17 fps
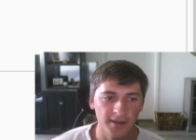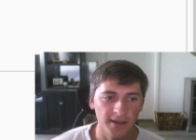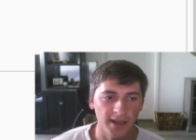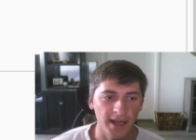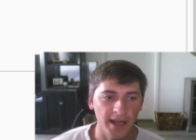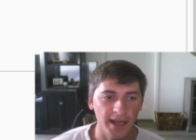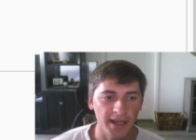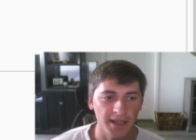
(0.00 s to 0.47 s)

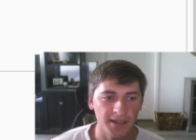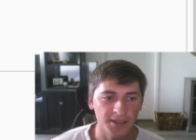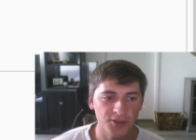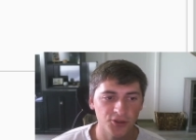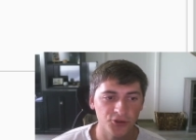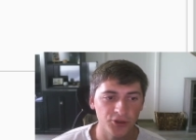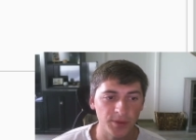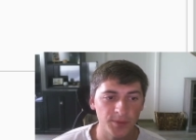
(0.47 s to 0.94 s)
I
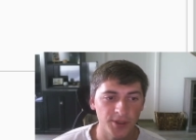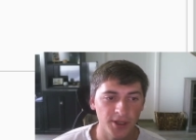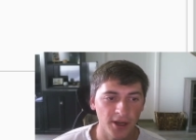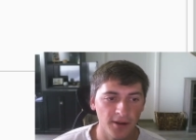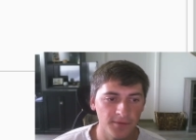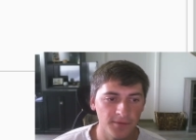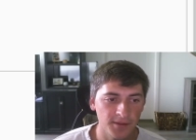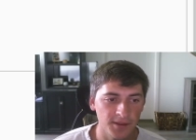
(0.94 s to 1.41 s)
stripped
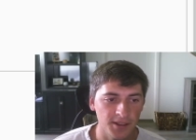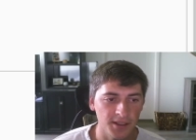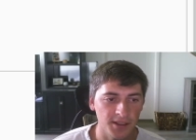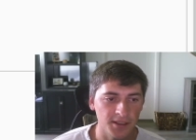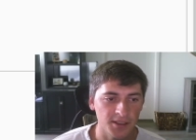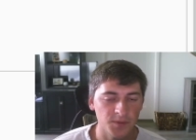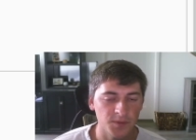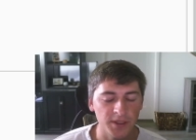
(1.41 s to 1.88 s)
off
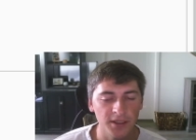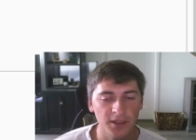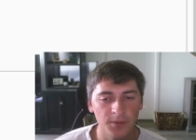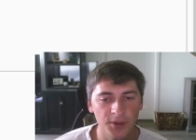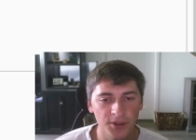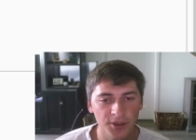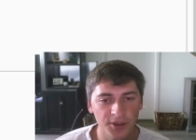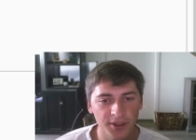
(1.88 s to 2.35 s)
the speed
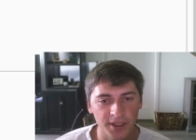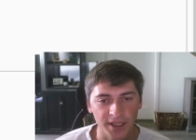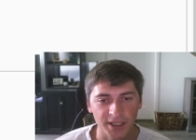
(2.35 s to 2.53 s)
limiter.